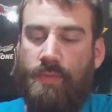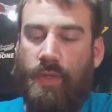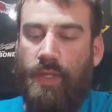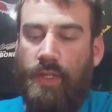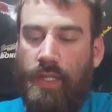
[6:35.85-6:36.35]

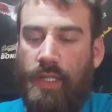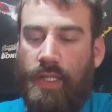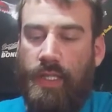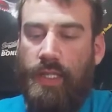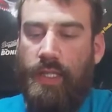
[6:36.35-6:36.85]
but
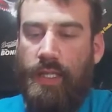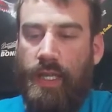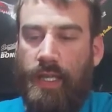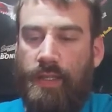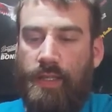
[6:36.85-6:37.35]

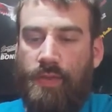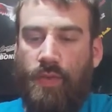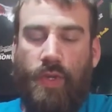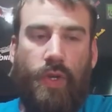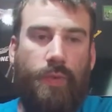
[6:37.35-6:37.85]
yeah, these will
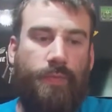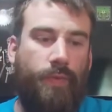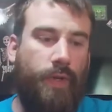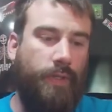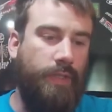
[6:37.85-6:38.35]
go up
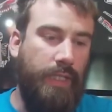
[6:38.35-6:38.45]
front.